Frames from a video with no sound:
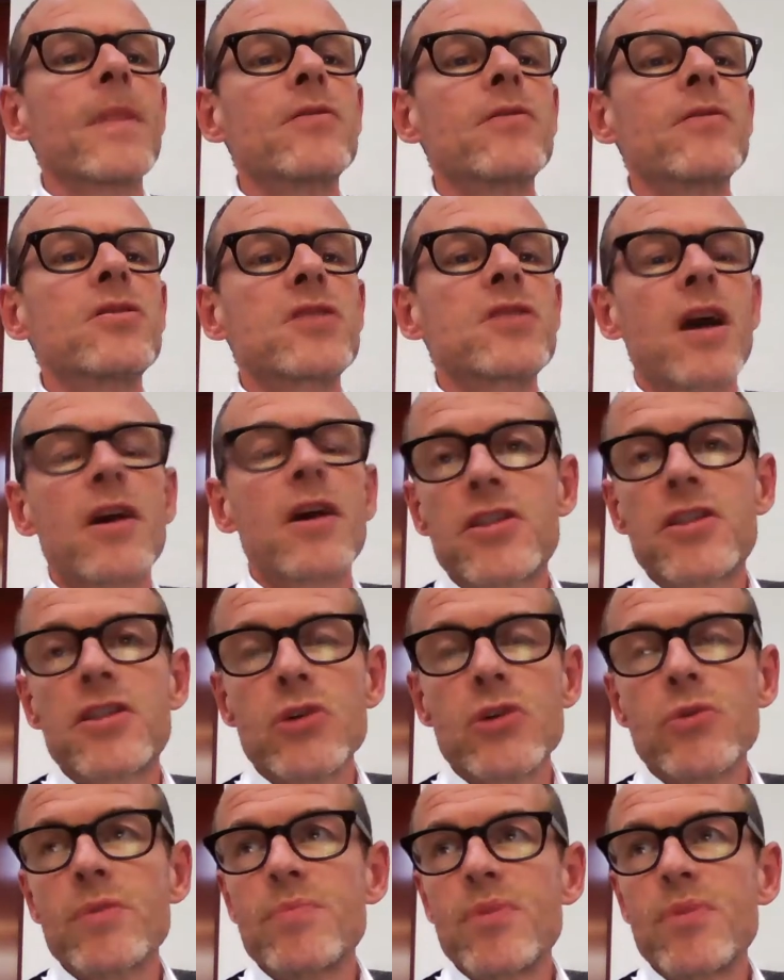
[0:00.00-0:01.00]
Design
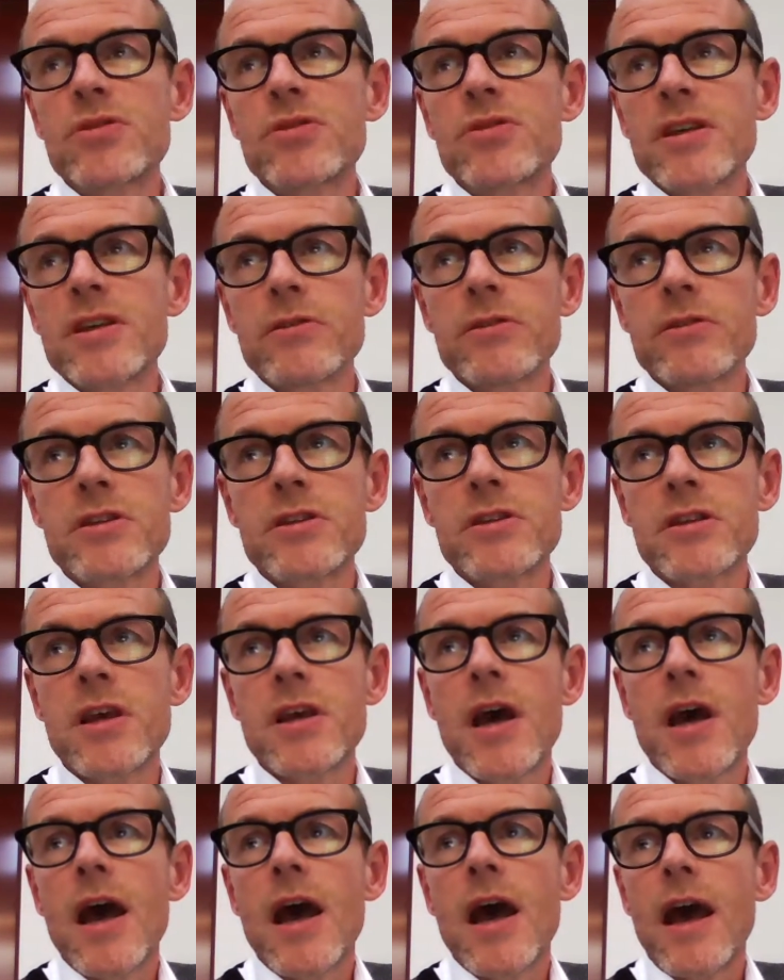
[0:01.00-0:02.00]
Theory book series
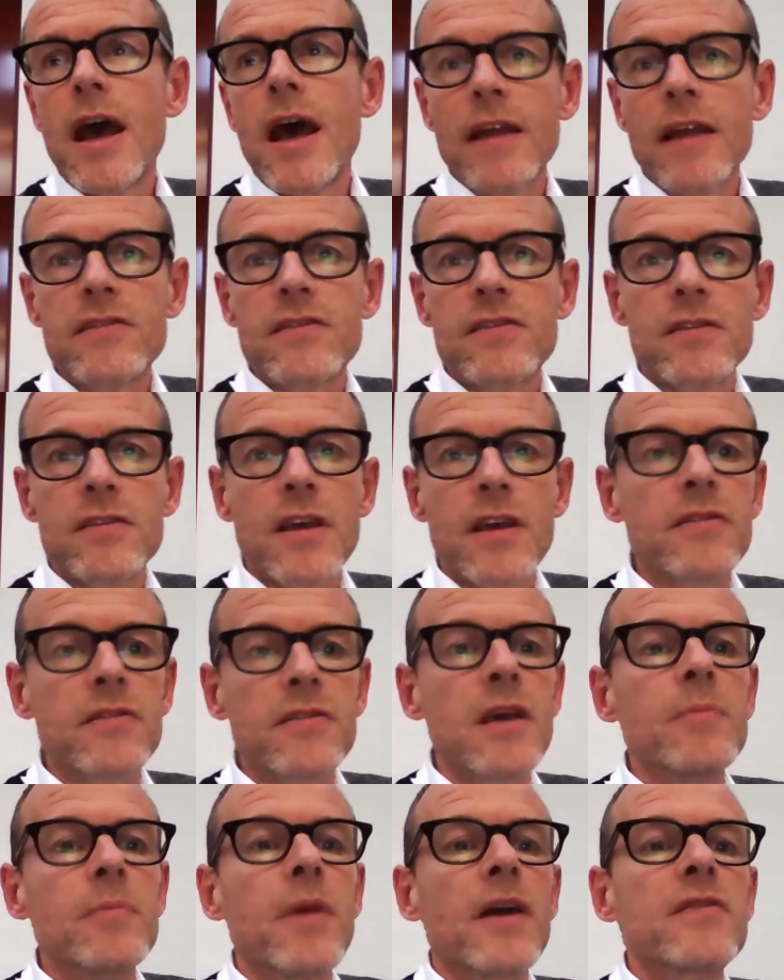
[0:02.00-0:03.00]
at
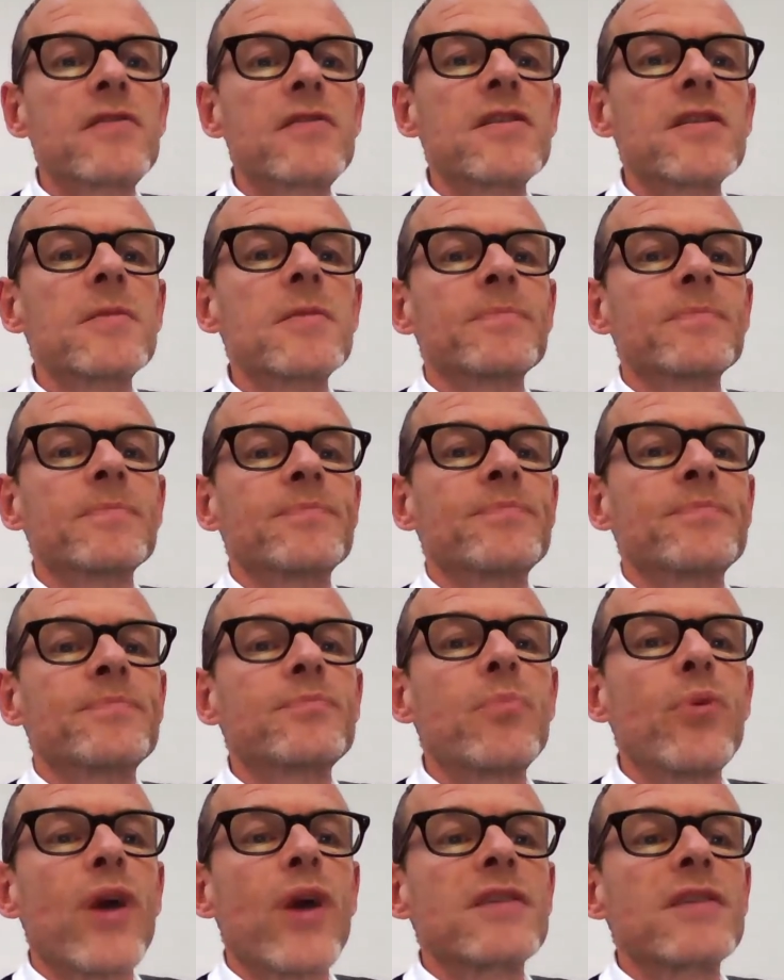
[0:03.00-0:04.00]
MIT
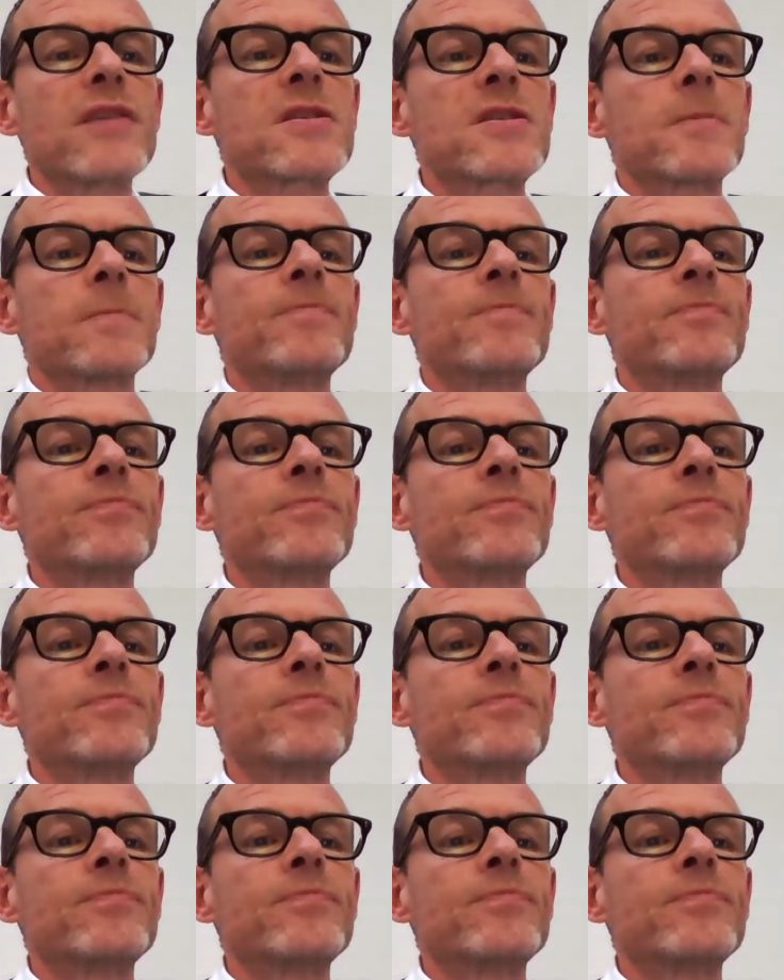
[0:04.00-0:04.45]
Press.